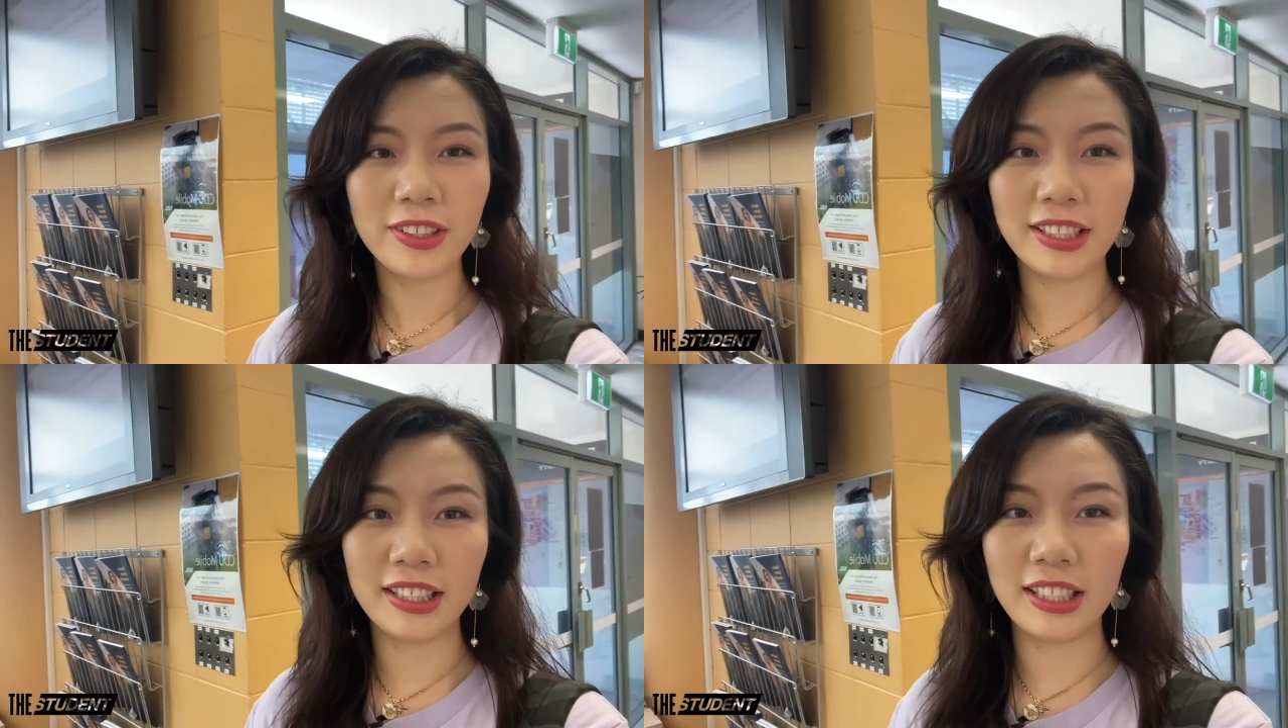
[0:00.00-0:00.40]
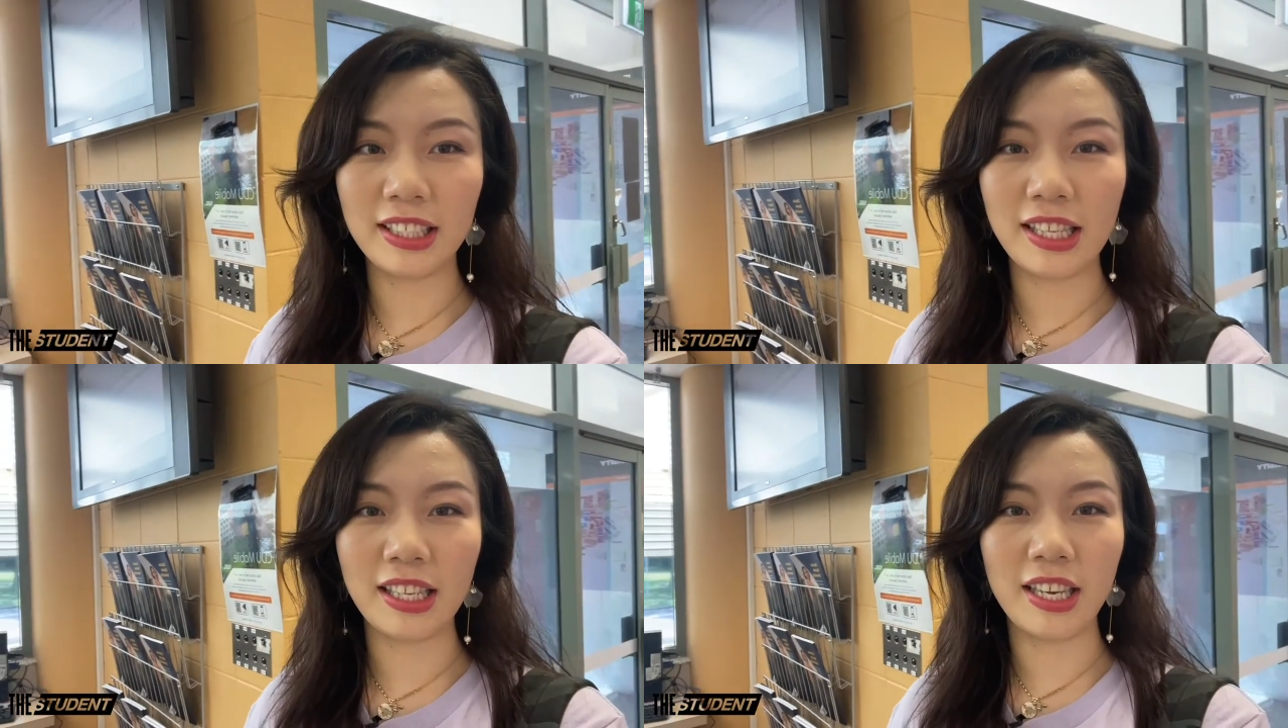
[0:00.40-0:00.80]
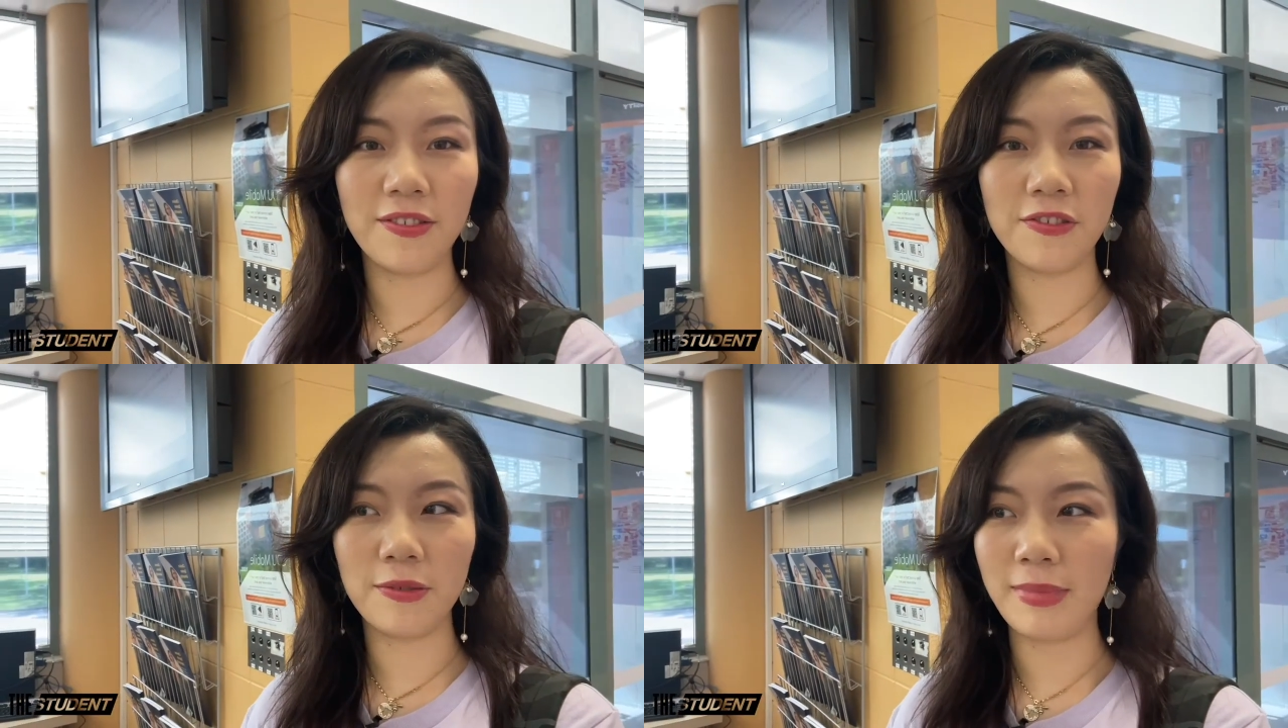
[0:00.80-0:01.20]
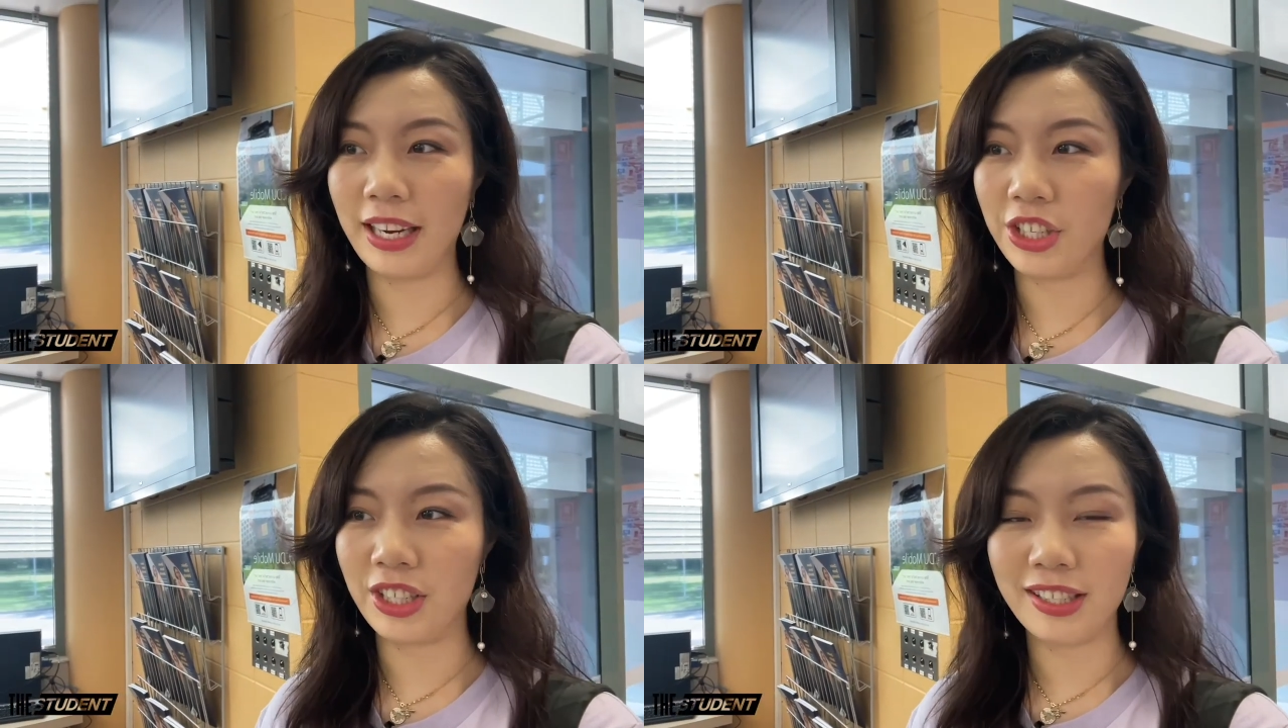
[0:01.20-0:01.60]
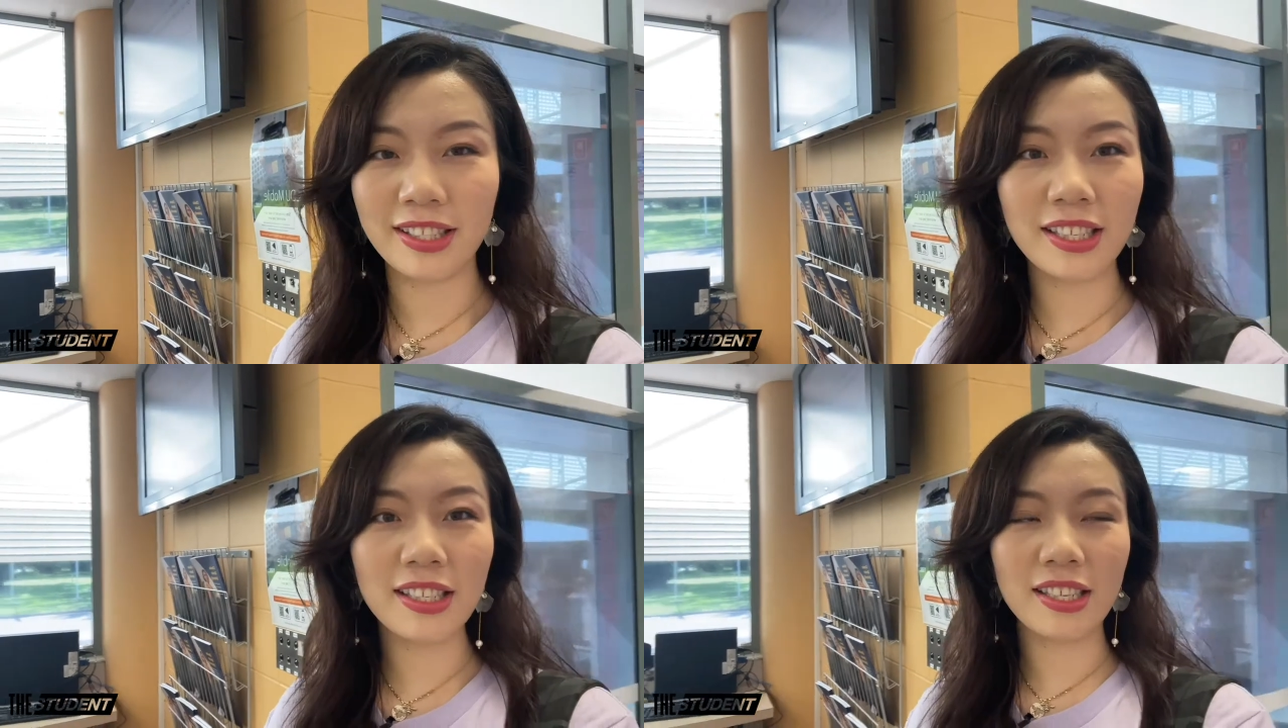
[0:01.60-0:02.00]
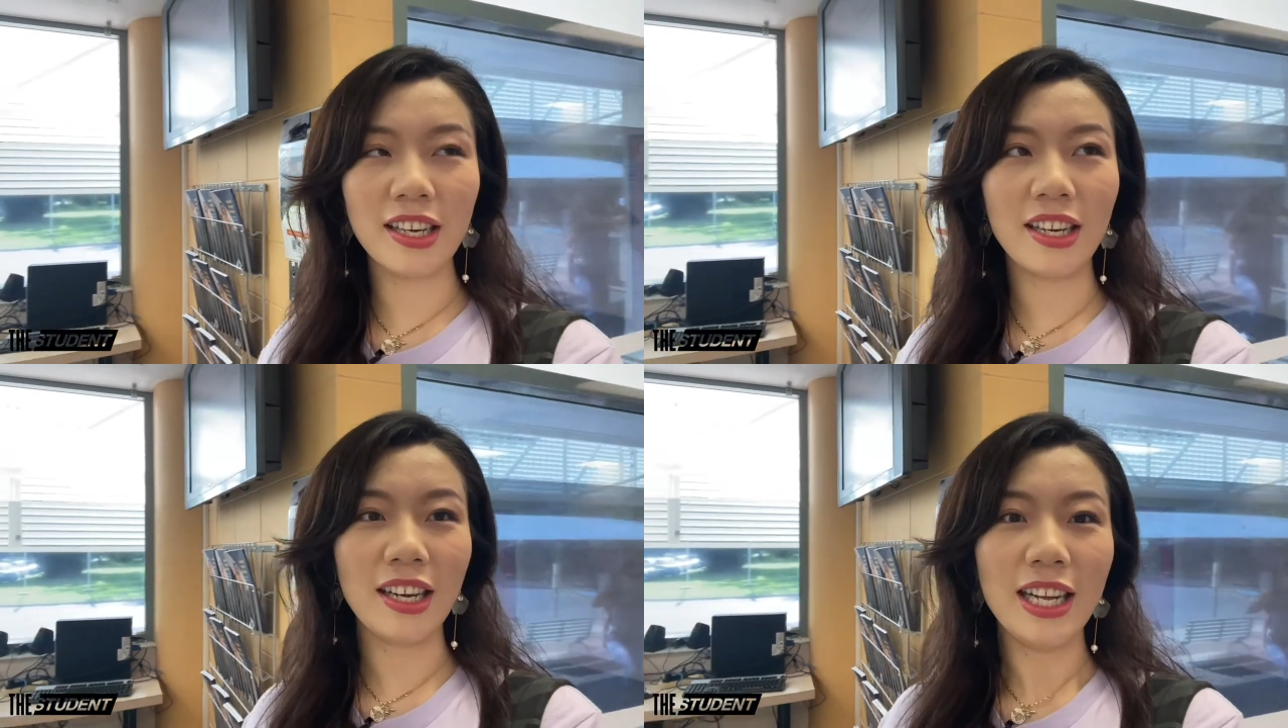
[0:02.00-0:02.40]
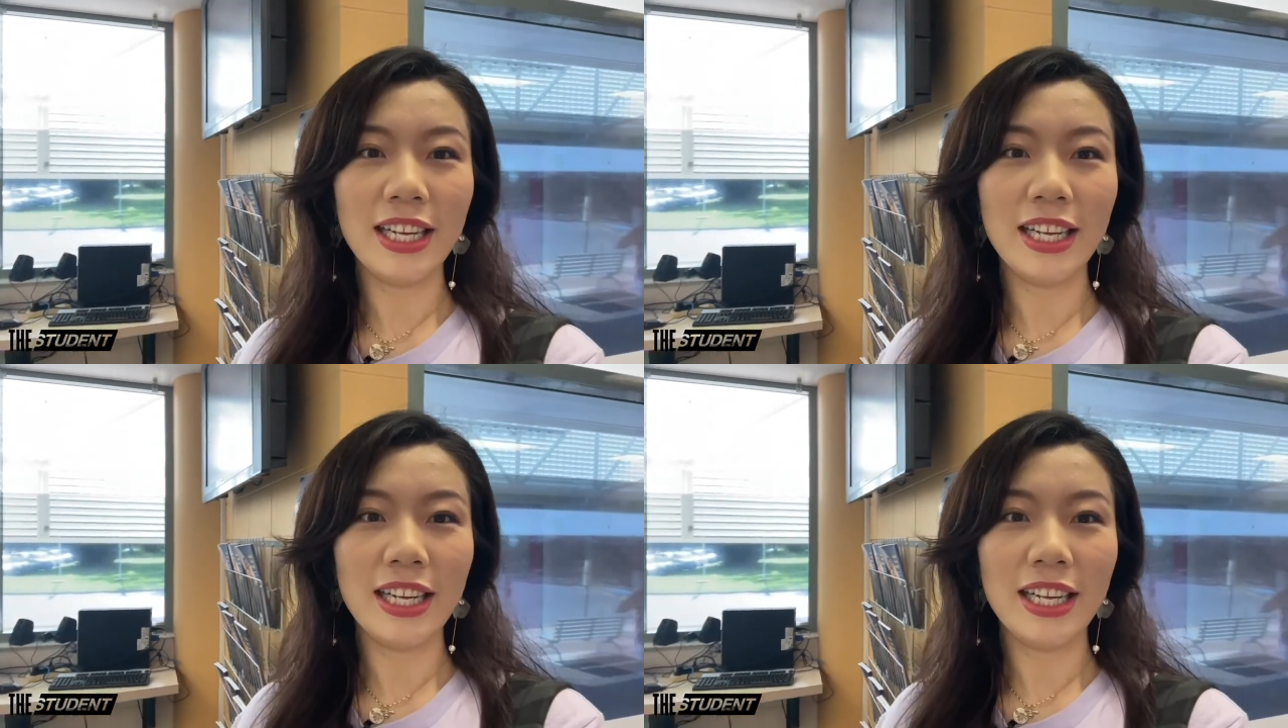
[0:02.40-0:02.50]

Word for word: This is the information center